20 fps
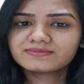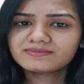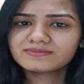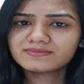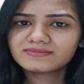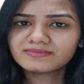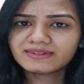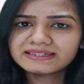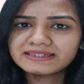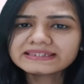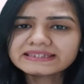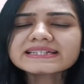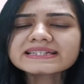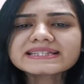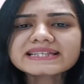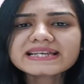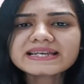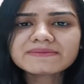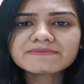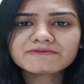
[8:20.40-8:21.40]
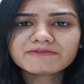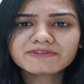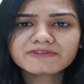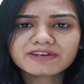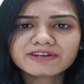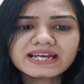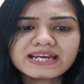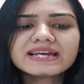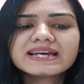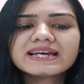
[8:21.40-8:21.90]
The same way,
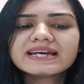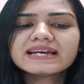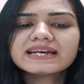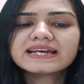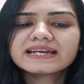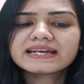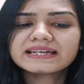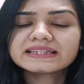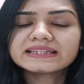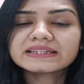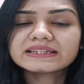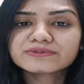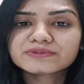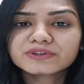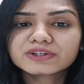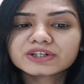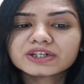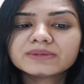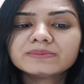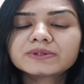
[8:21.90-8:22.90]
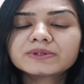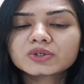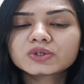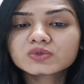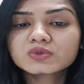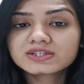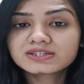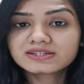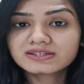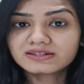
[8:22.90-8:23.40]
in the verb to
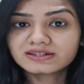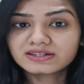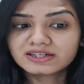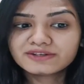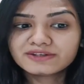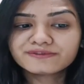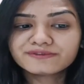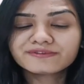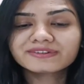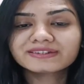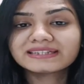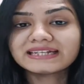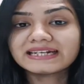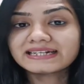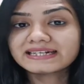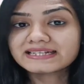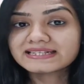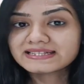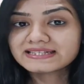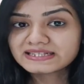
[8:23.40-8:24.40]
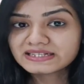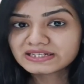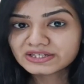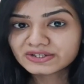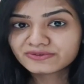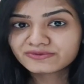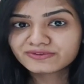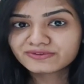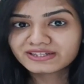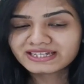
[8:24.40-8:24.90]
serve, that is
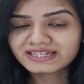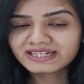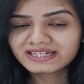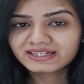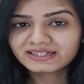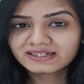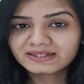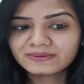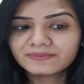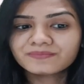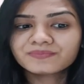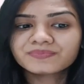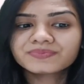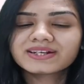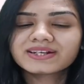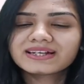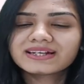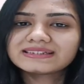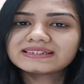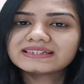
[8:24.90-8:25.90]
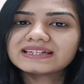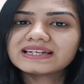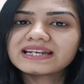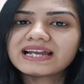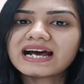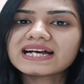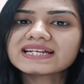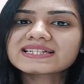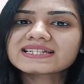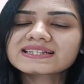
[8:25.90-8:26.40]
servir, the
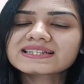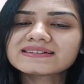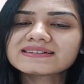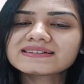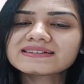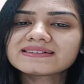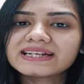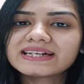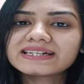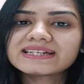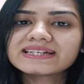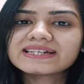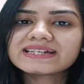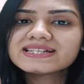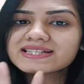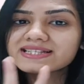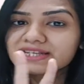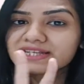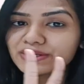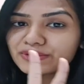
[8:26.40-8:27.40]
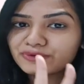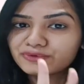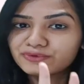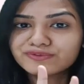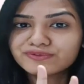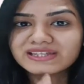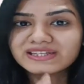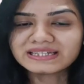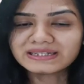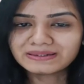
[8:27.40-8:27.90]
last third letter is V.
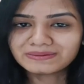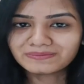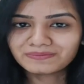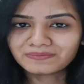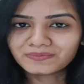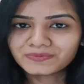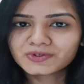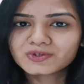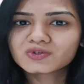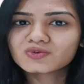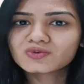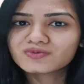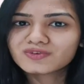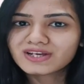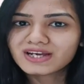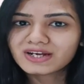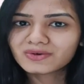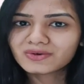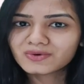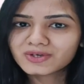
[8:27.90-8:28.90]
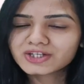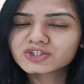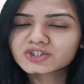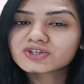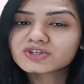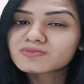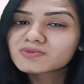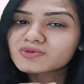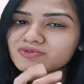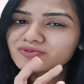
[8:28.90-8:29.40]
So we are going to
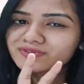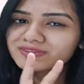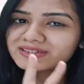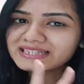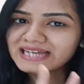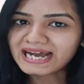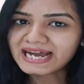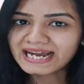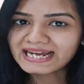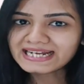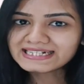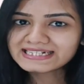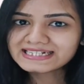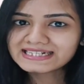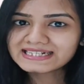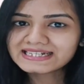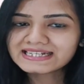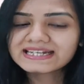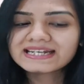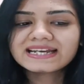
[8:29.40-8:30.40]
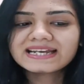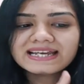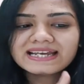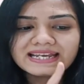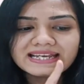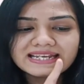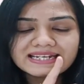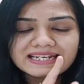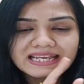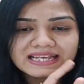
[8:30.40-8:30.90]
remove that in
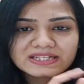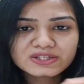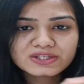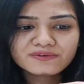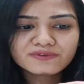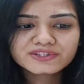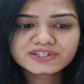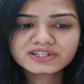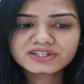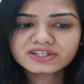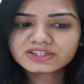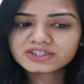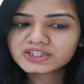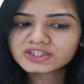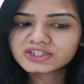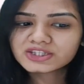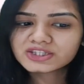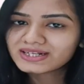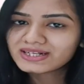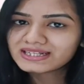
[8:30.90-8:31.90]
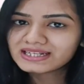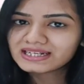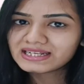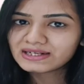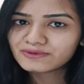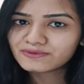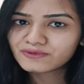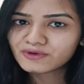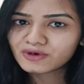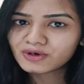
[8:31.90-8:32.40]
case of je, tu and il form,